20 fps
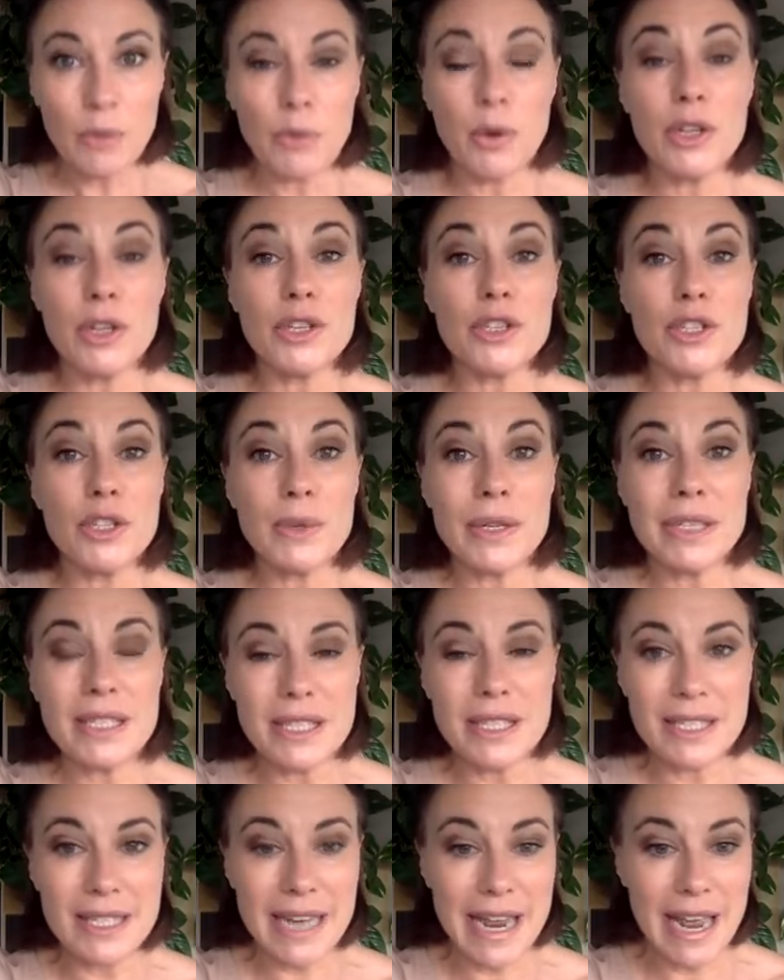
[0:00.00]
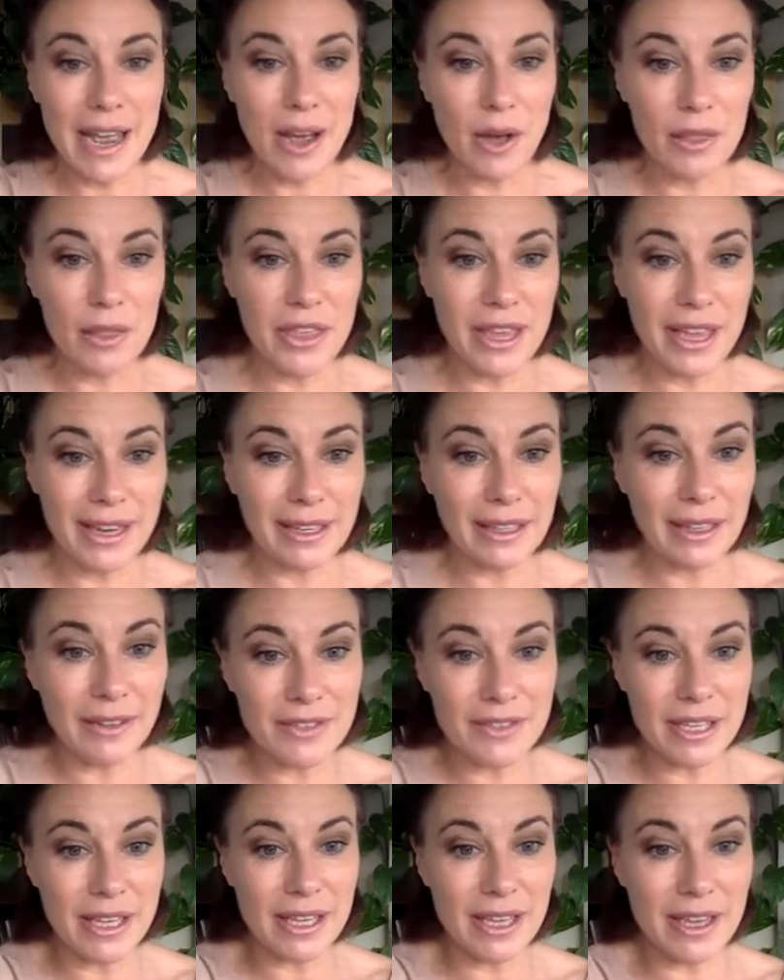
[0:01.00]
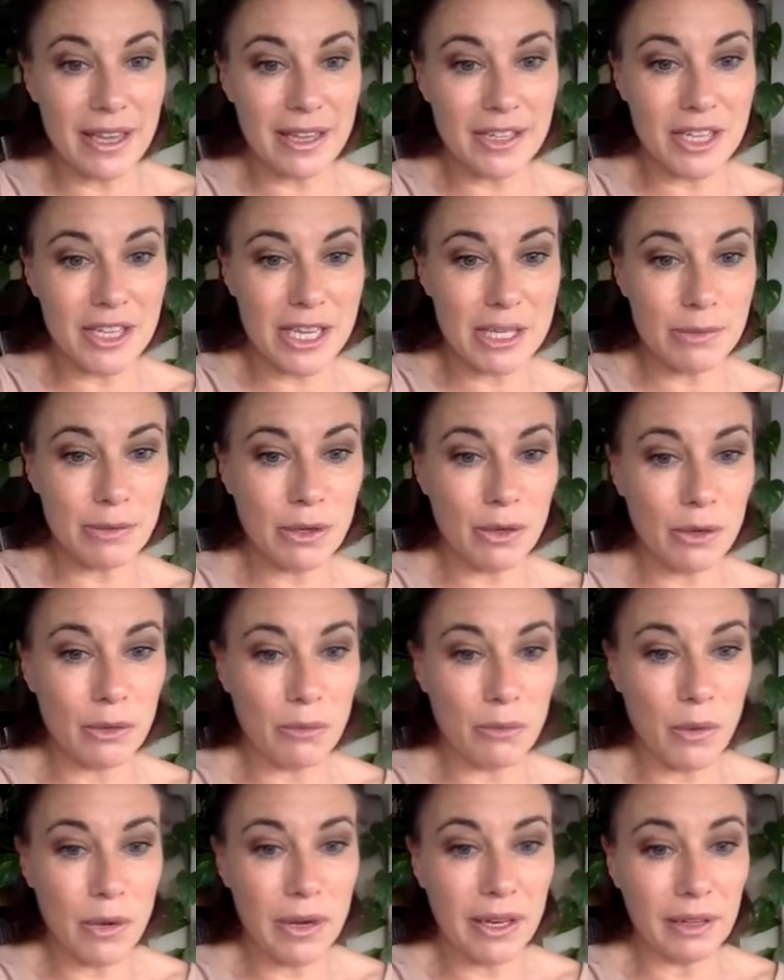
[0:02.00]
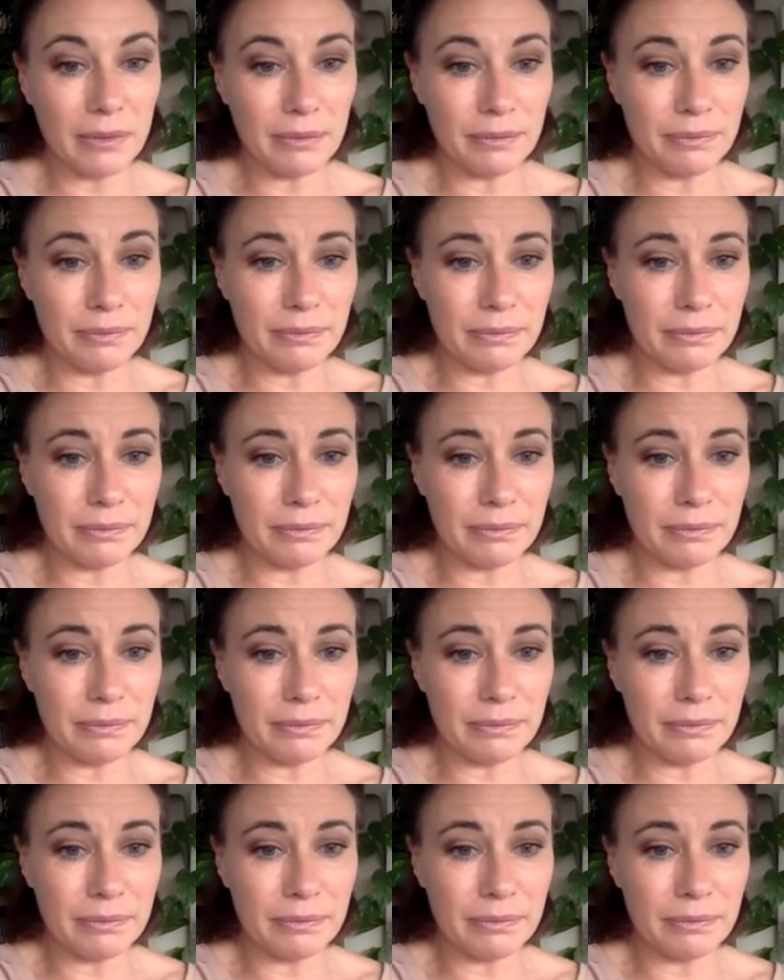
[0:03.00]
What are you doing to stay healthy? I'd love to hear. Jasmine, good morning.